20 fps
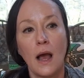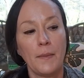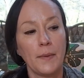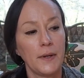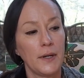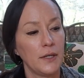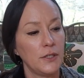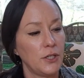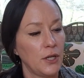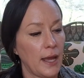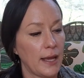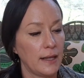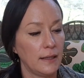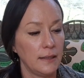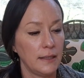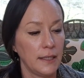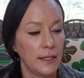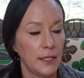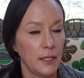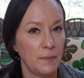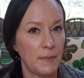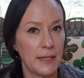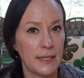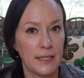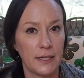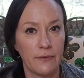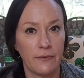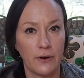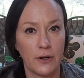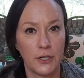I'm going to take a little bit
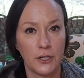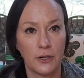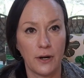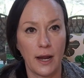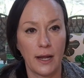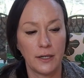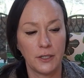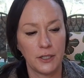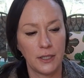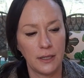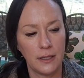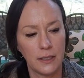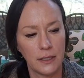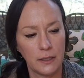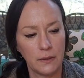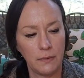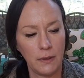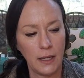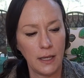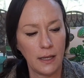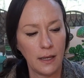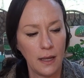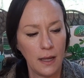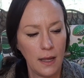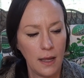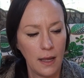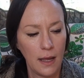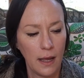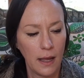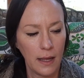different direction this week
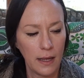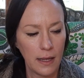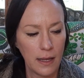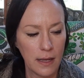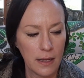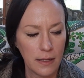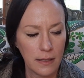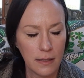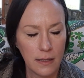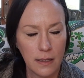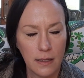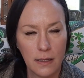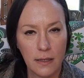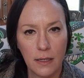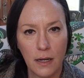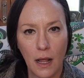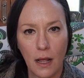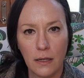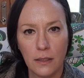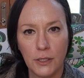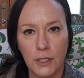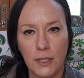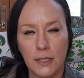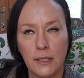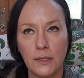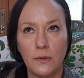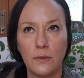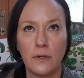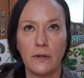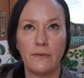and
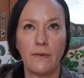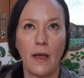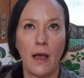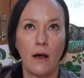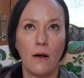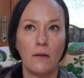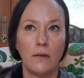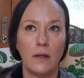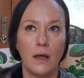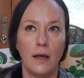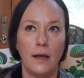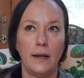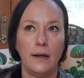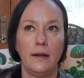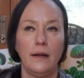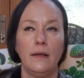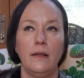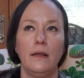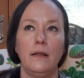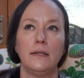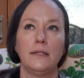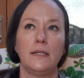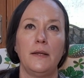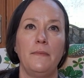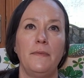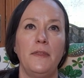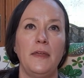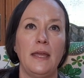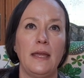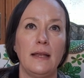just sort of outline
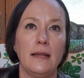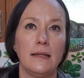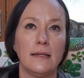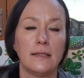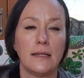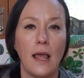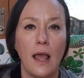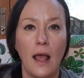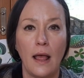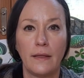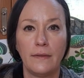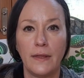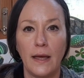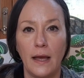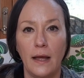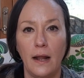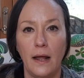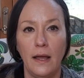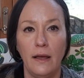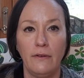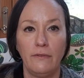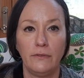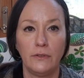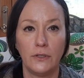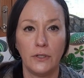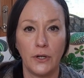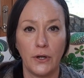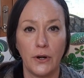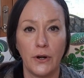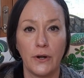some things that I have
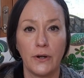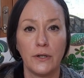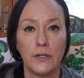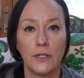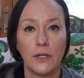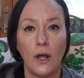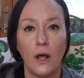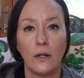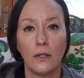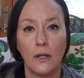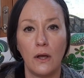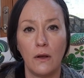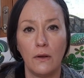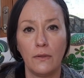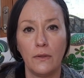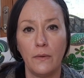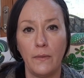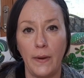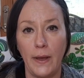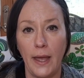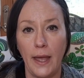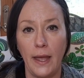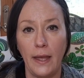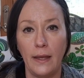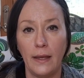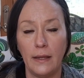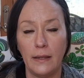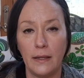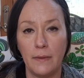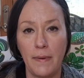learned along the
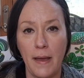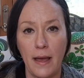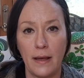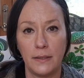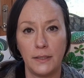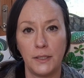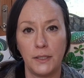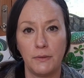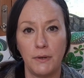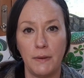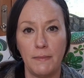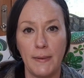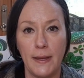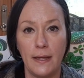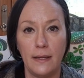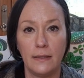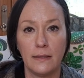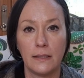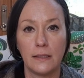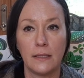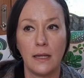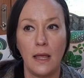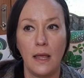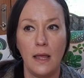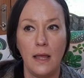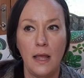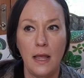way in the past 3 months,